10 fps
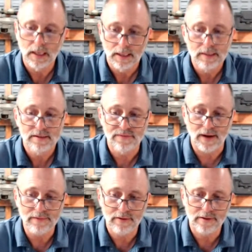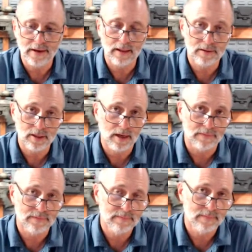It's $500 off.
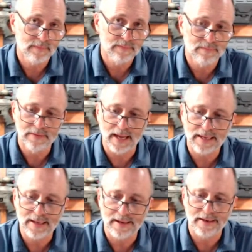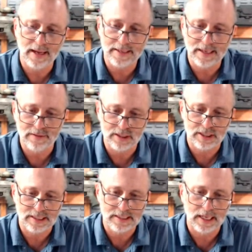$9.99 down to
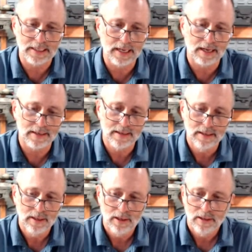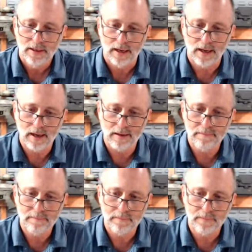
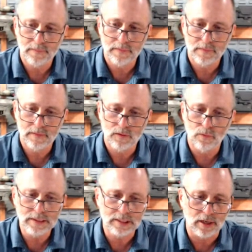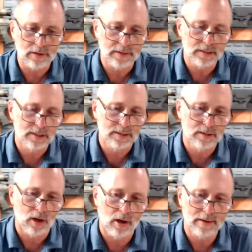$6.99. We started this
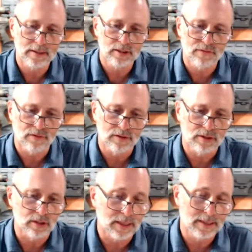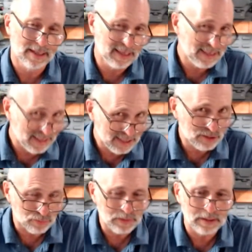in August 1st. It is
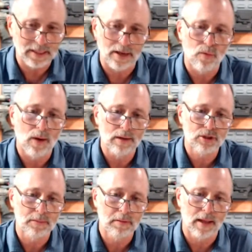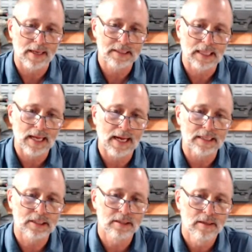really a while supplies
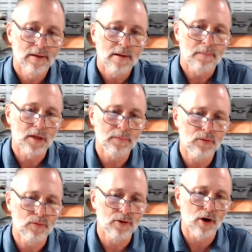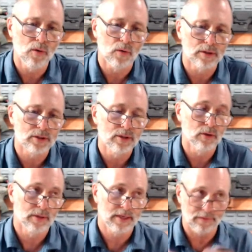last. People who know us know
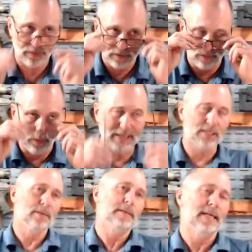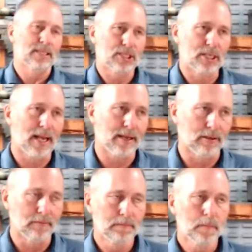that if we had something on sale